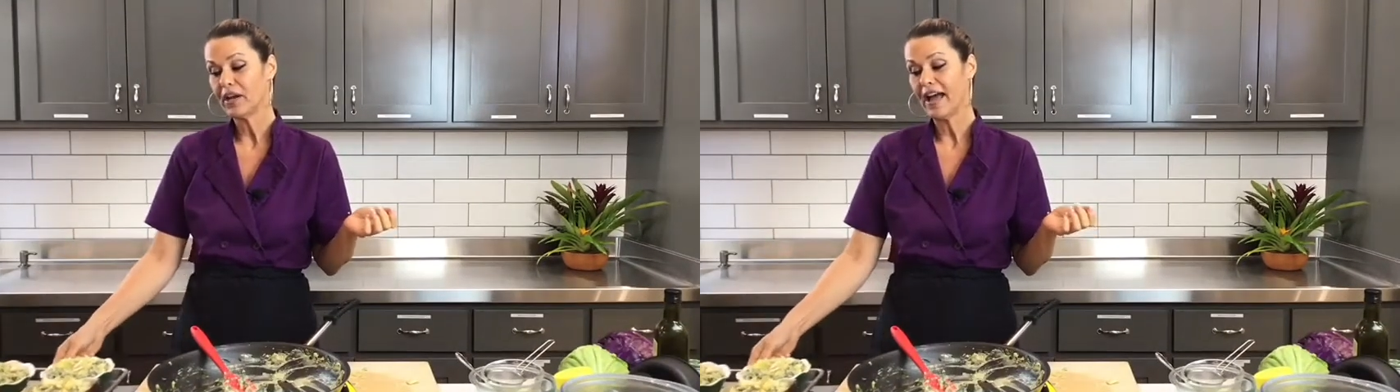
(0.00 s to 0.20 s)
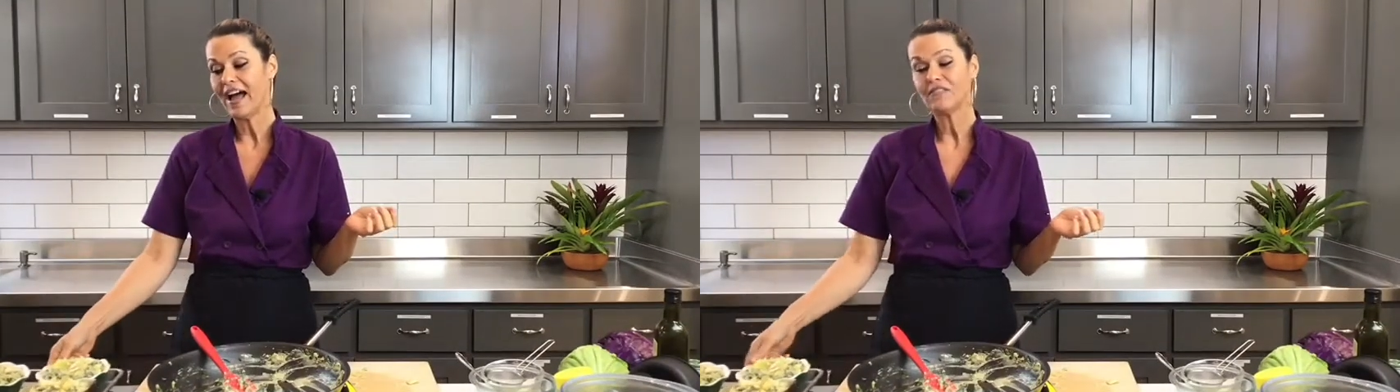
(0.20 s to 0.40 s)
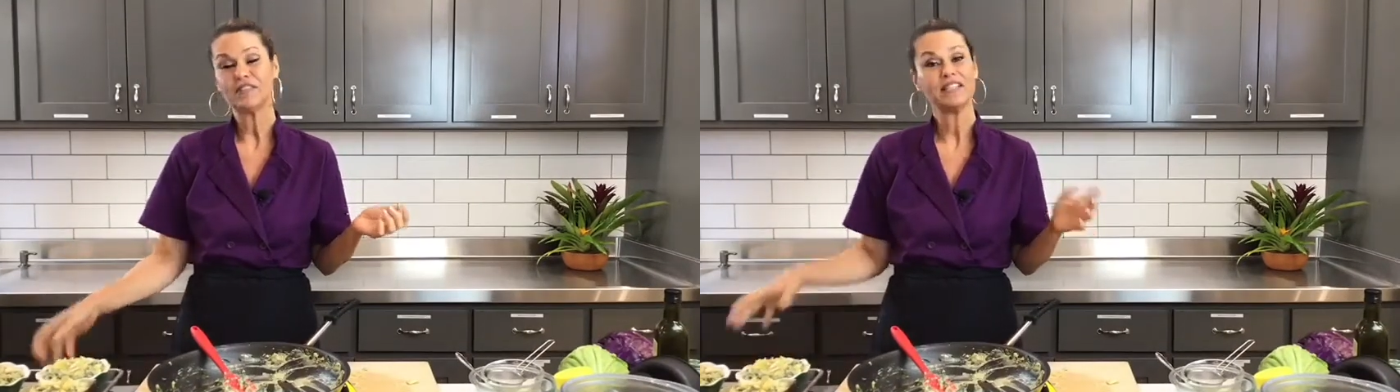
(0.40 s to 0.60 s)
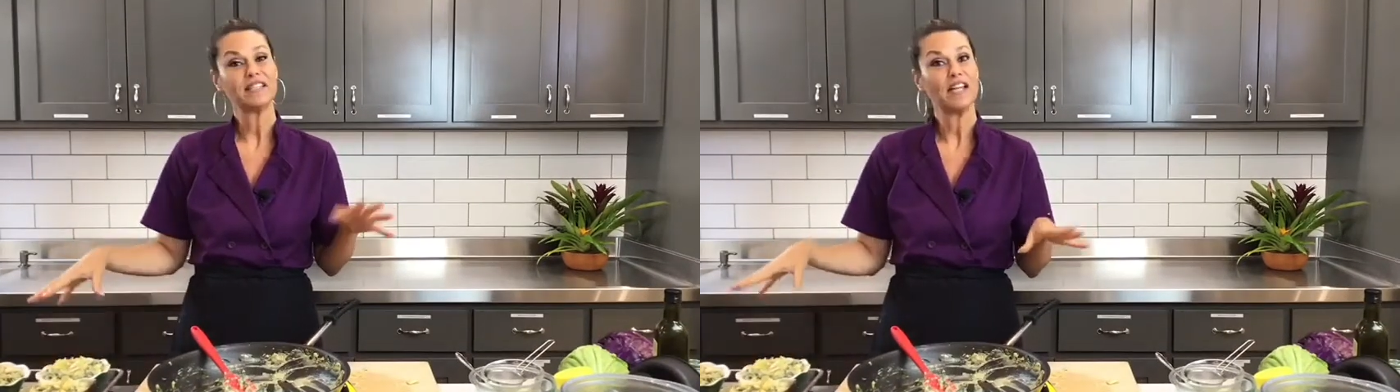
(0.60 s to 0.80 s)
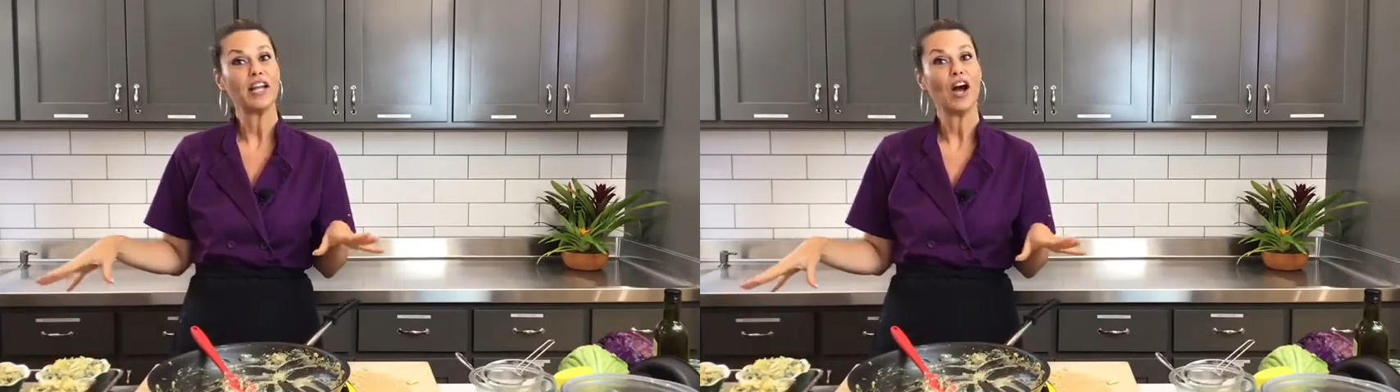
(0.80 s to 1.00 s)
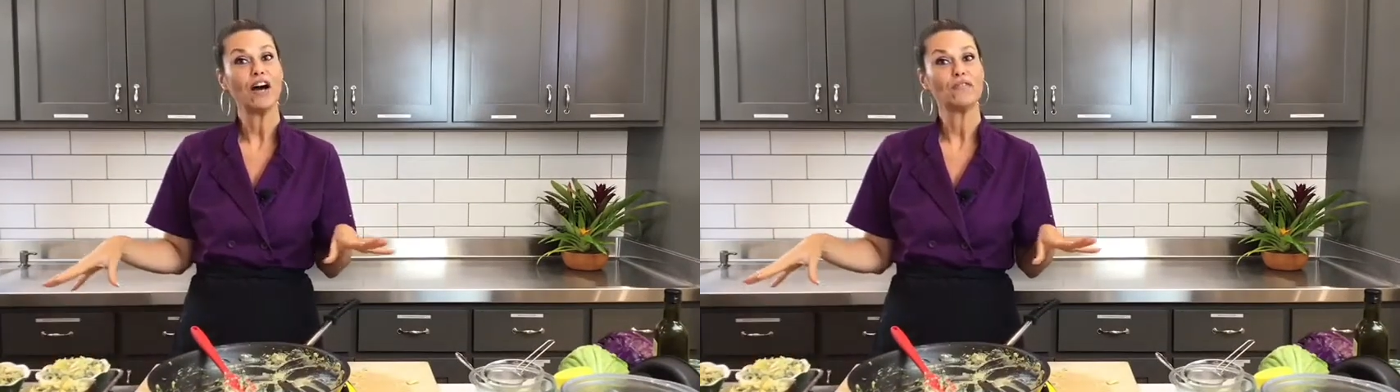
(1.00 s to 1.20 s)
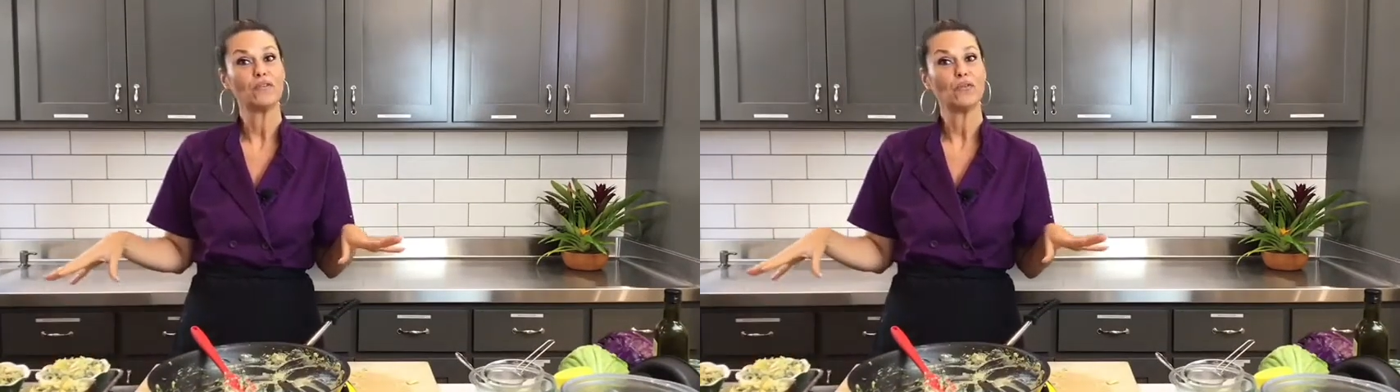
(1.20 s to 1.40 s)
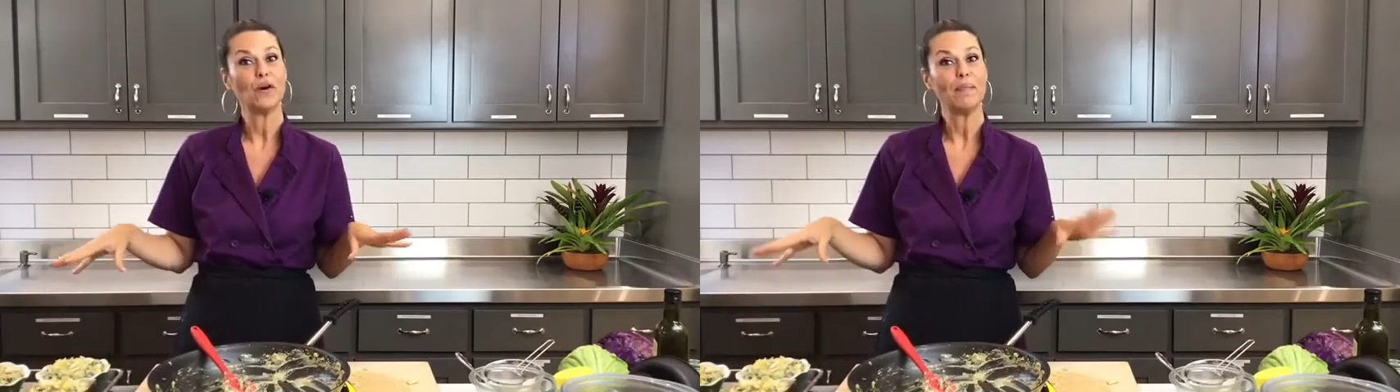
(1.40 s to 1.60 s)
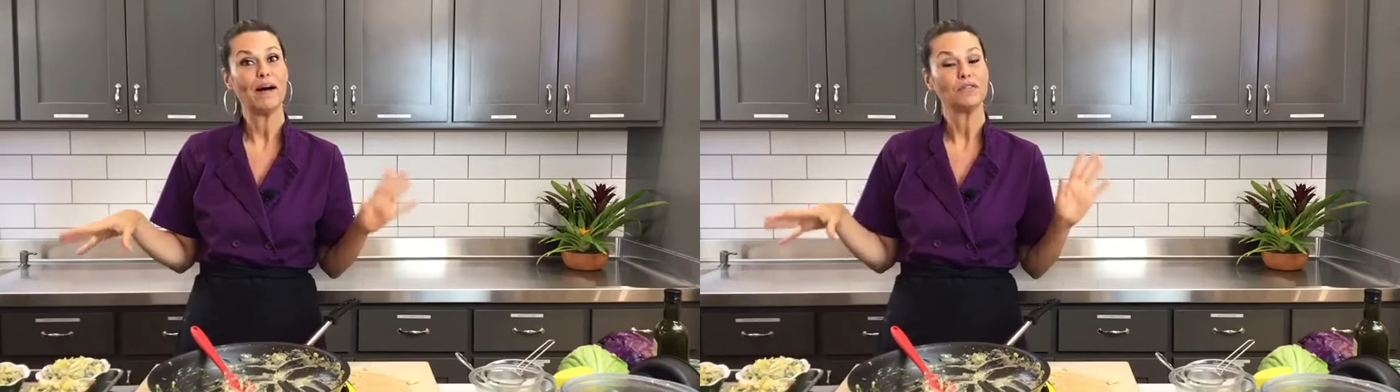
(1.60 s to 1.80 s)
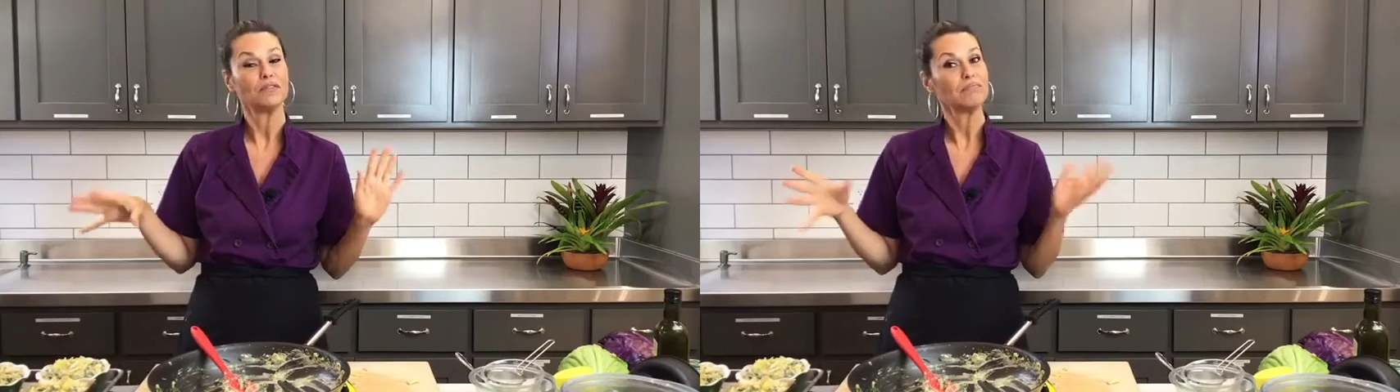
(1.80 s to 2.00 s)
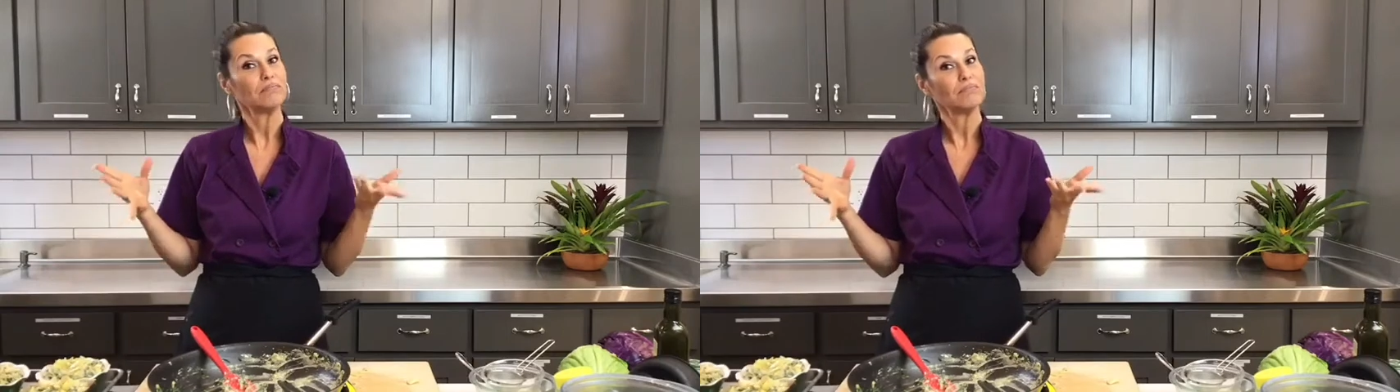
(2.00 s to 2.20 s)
have this in the oven for about